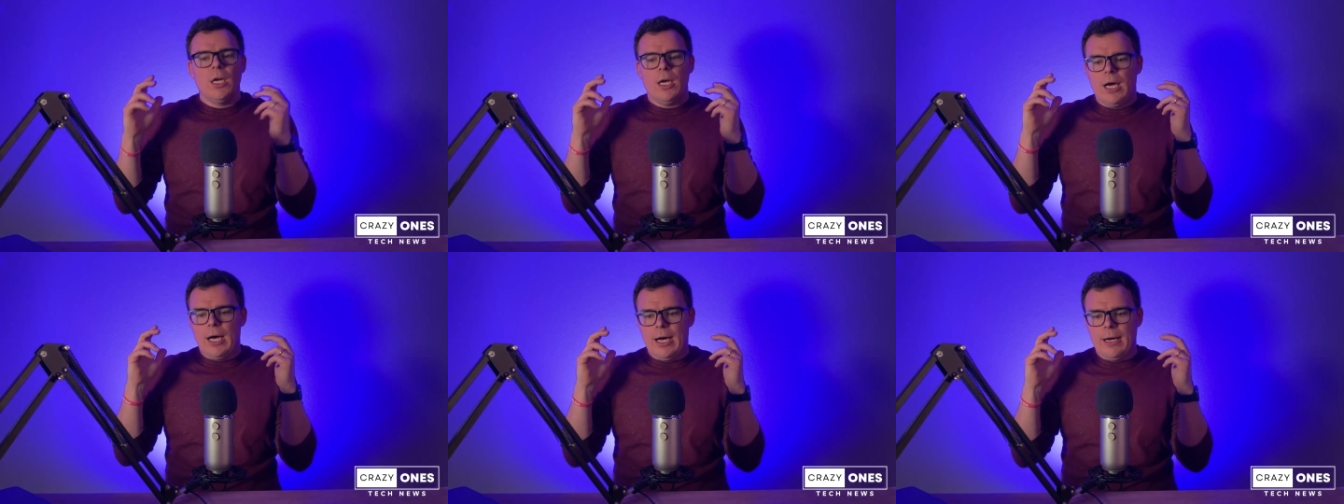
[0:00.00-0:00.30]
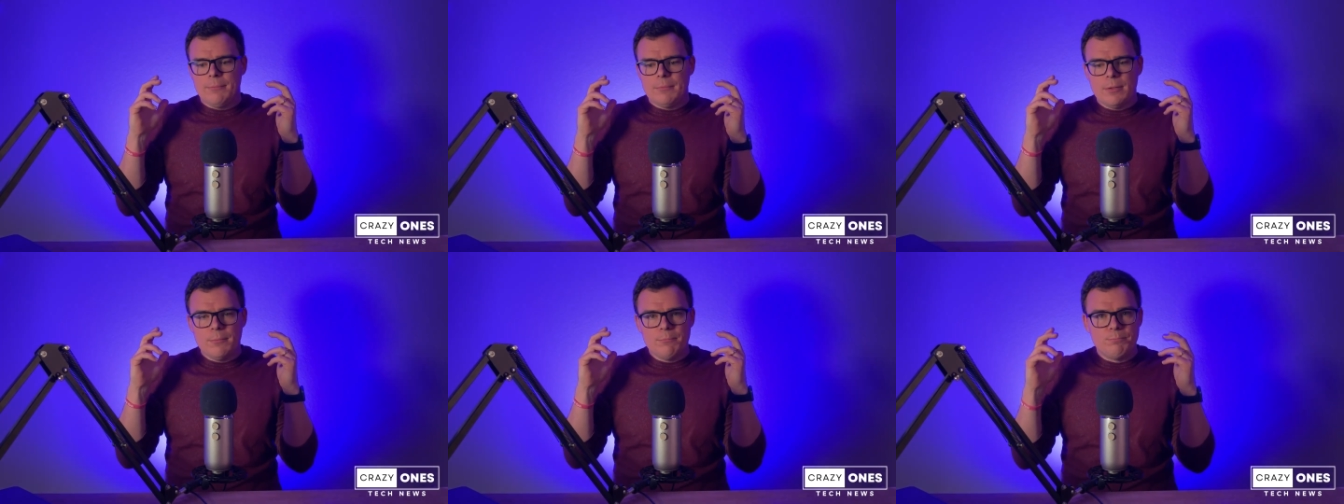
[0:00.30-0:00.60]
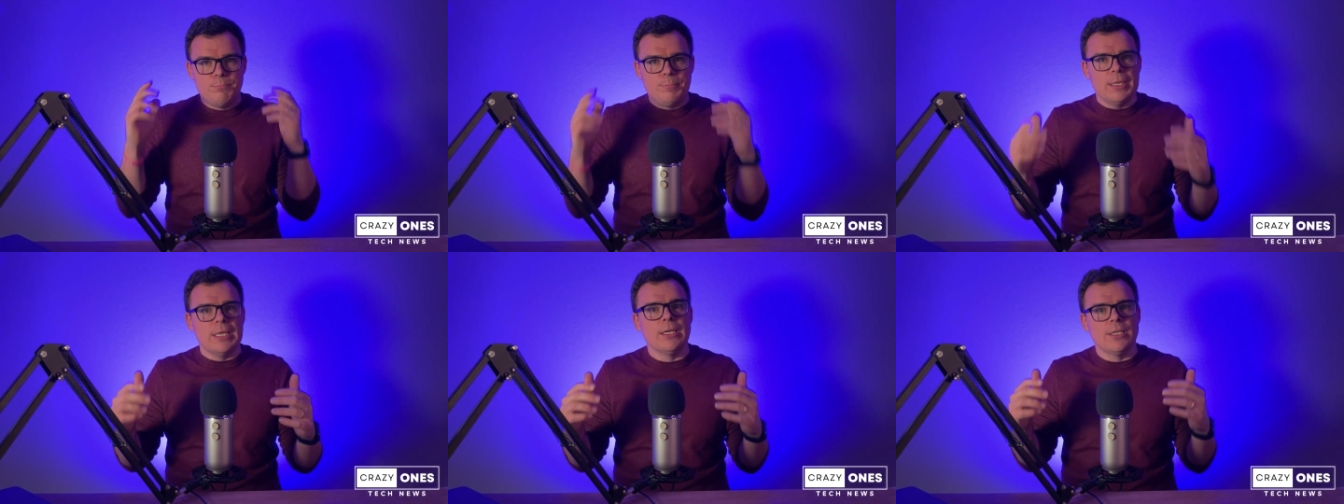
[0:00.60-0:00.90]
um,
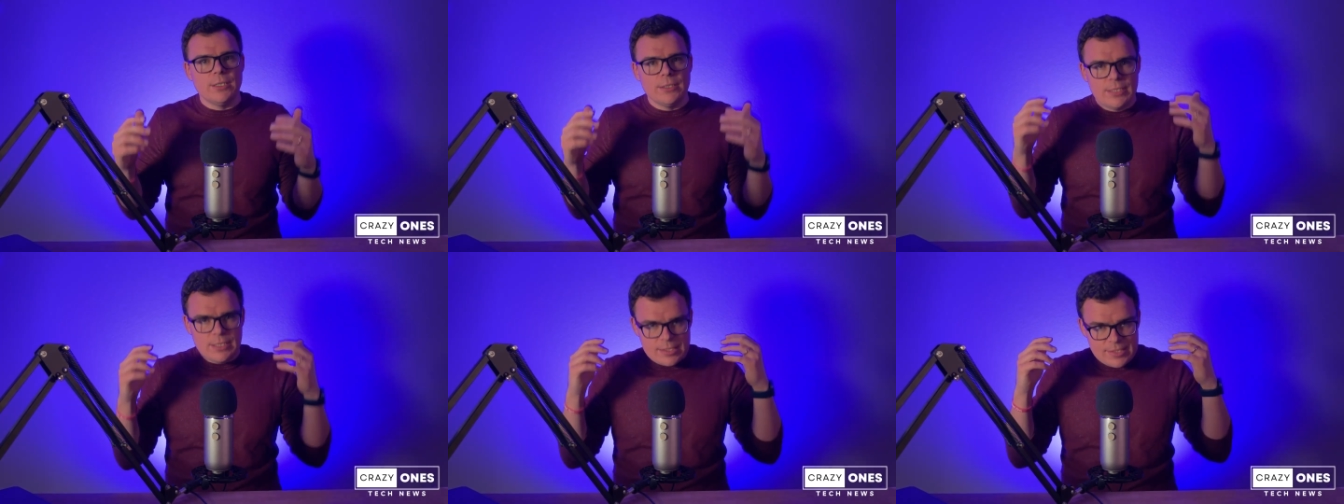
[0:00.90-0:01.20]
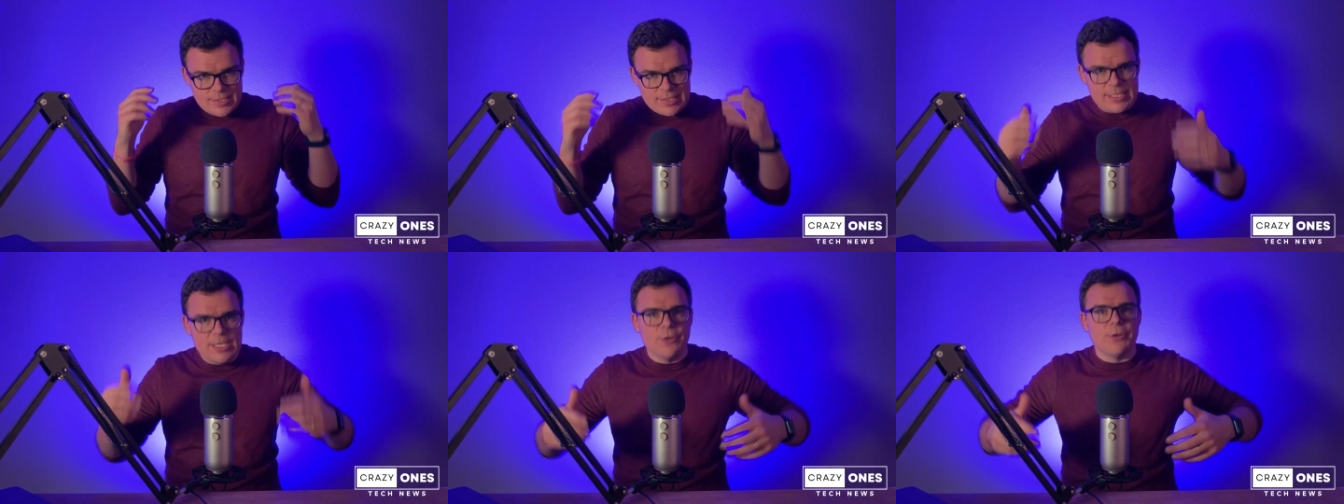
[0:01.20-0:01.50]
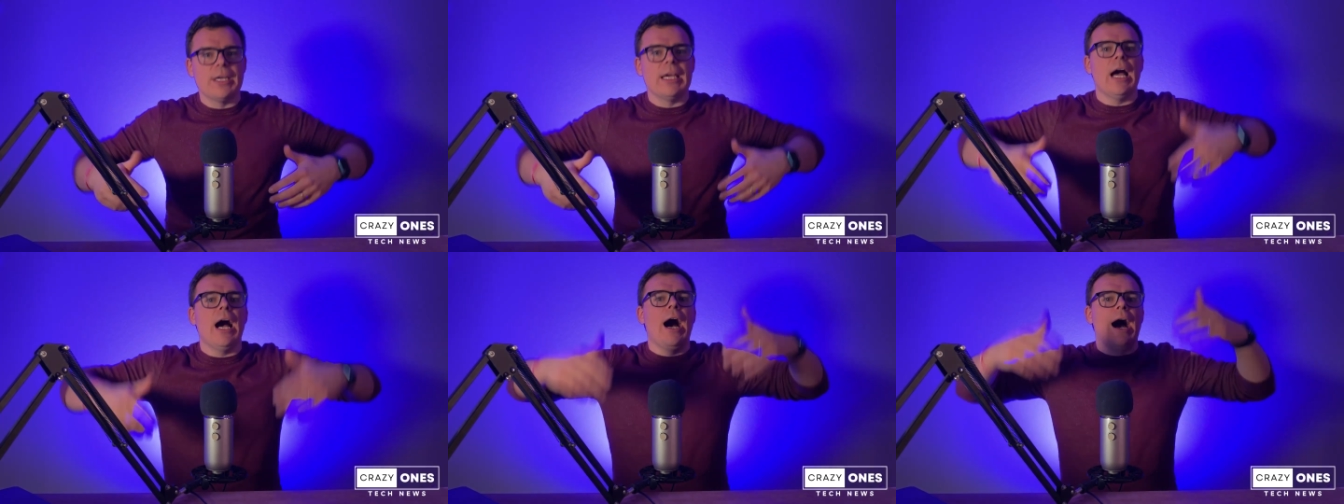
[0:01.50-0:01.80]
build
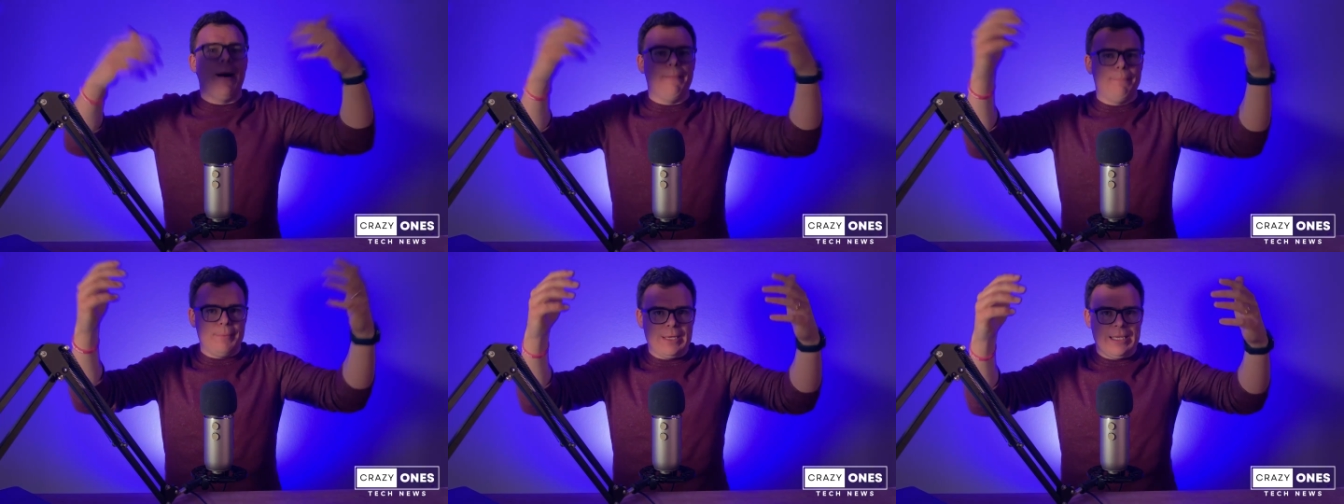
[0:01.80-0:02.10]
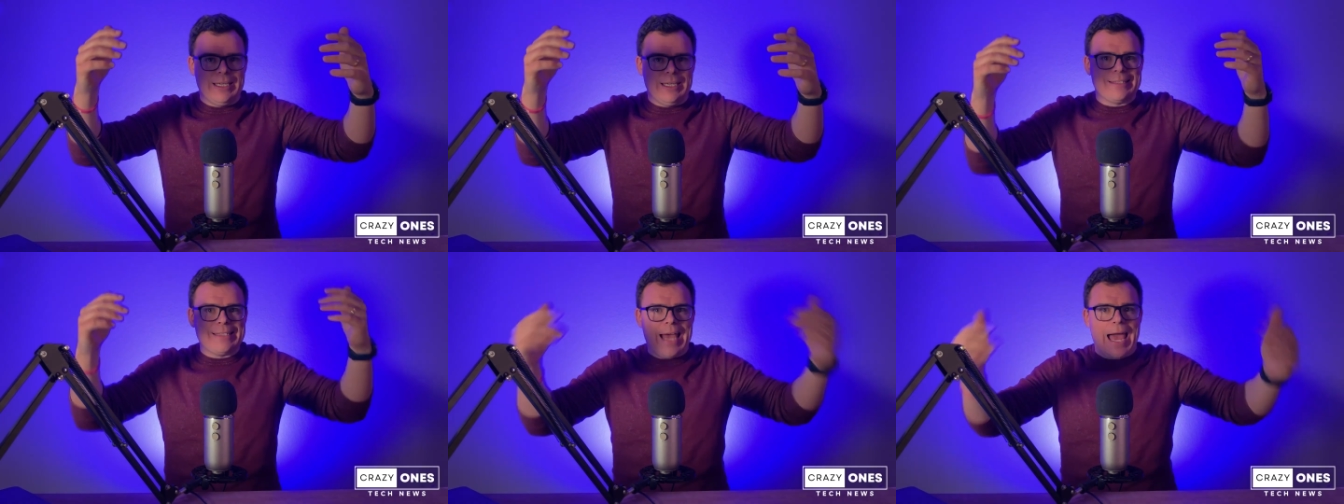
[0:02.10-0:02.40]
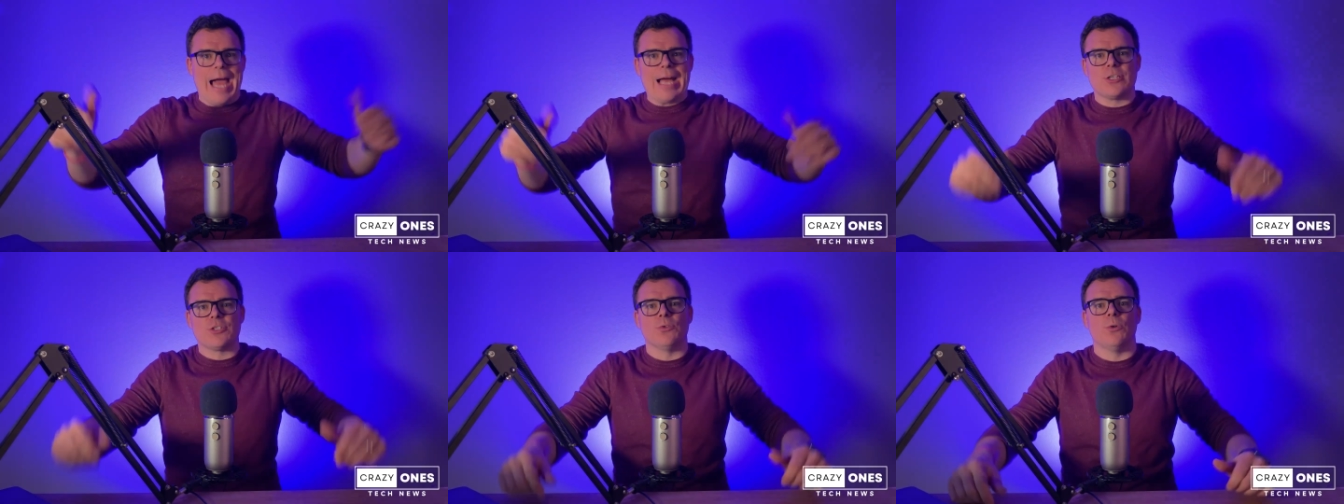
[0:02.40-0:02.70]
Siri up in its
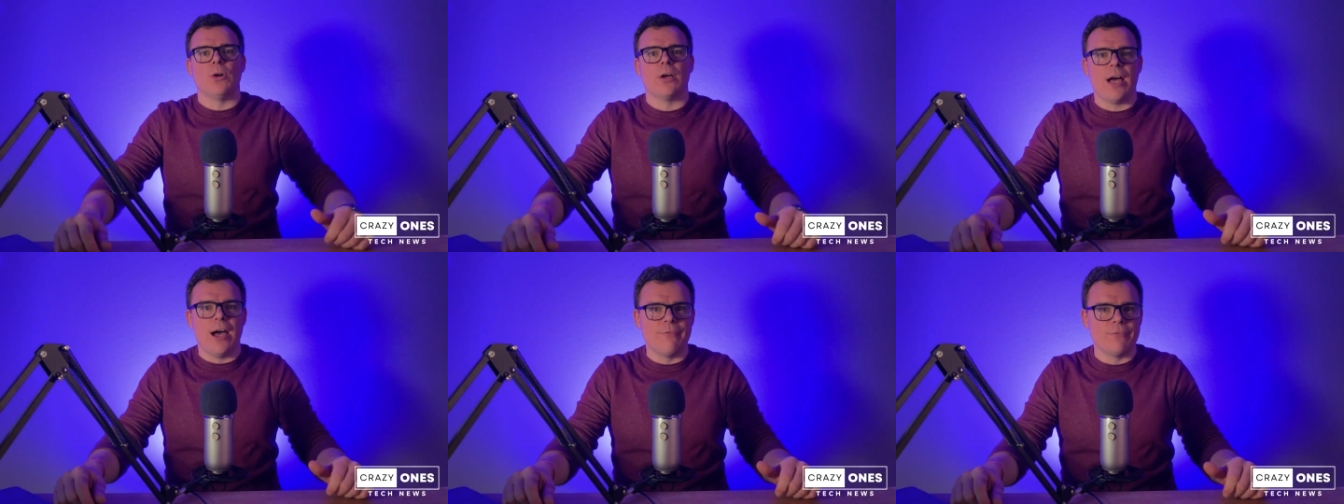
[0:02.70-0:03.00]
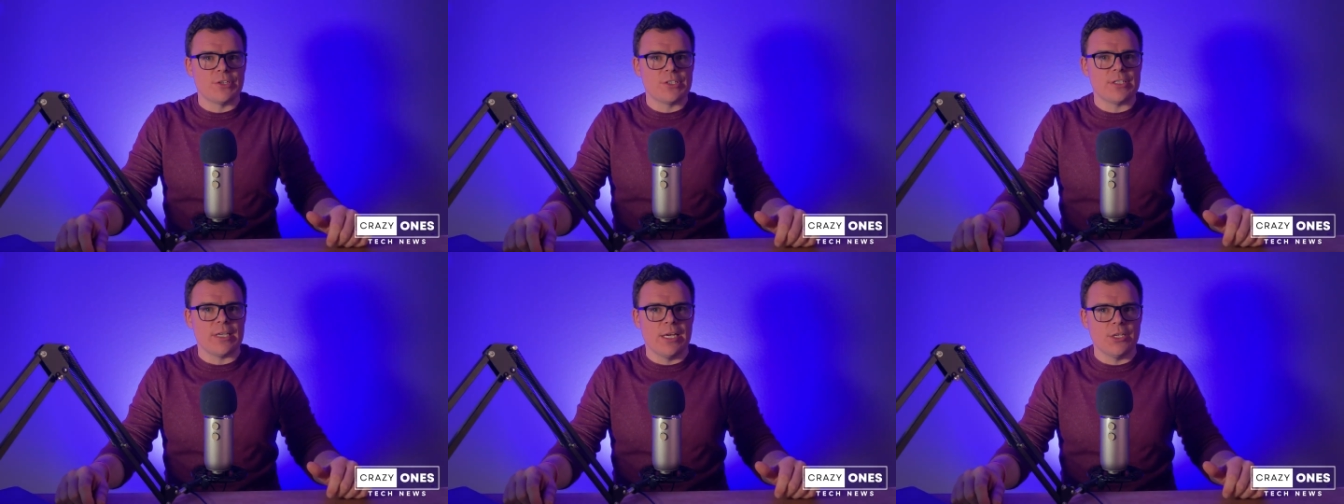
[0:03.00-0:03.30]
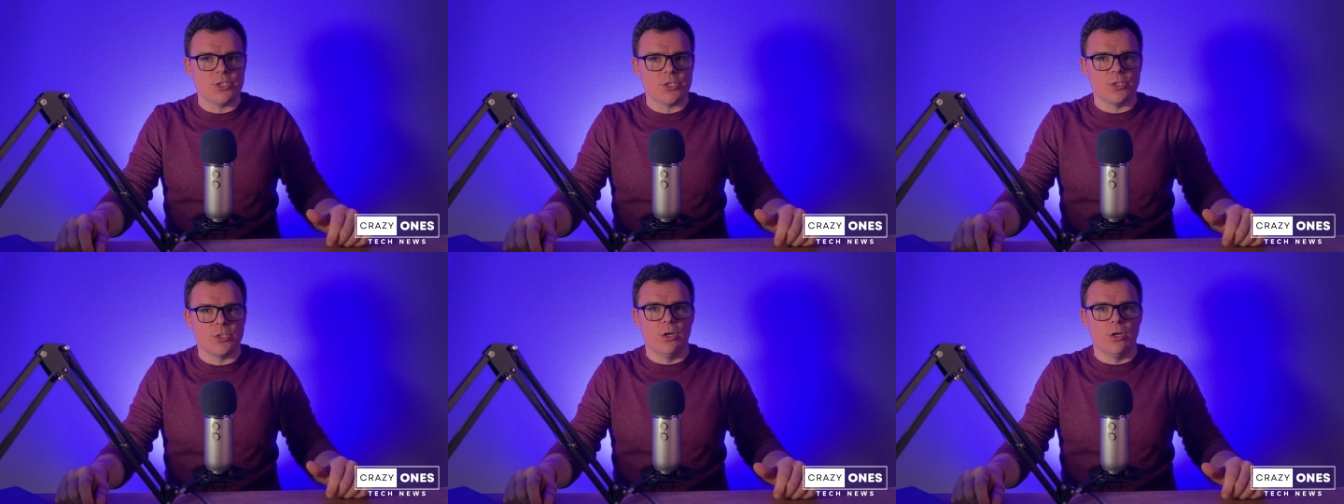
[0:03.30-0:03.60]
actual
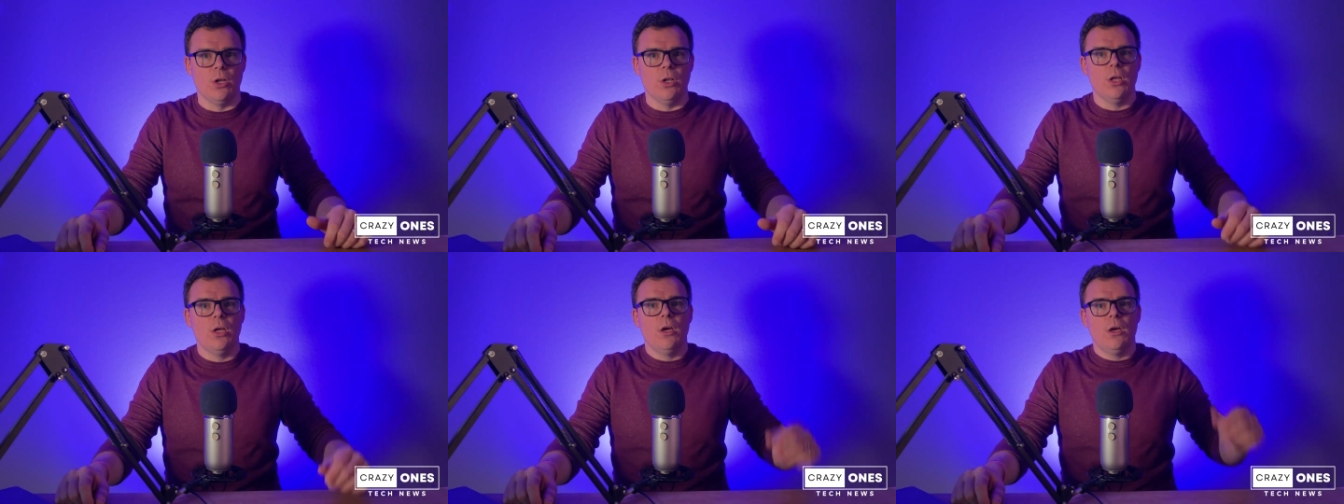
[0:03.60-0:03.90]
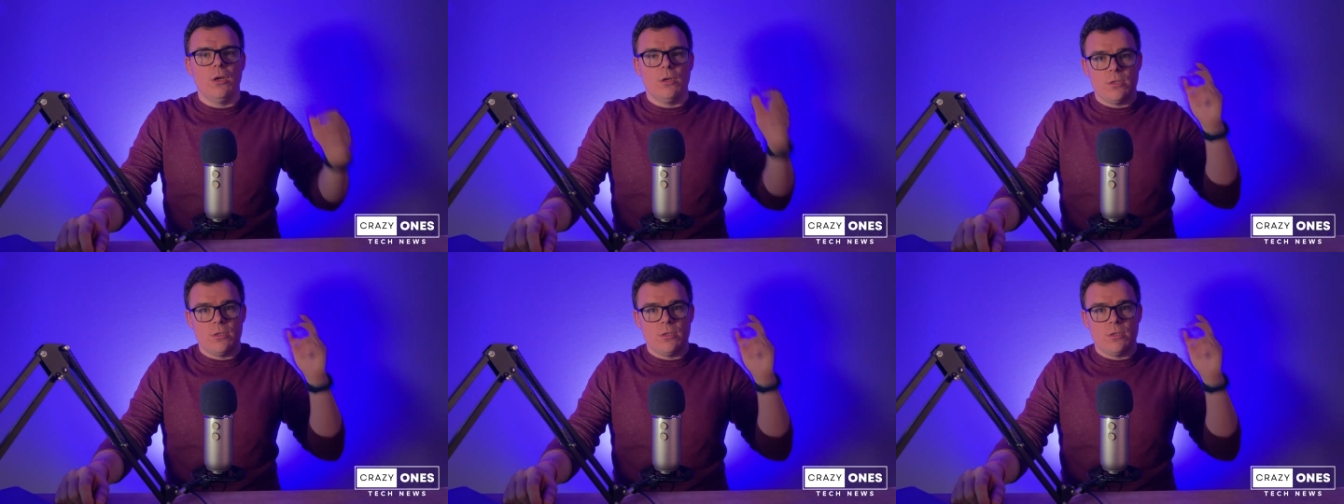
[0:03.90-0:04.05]
conversational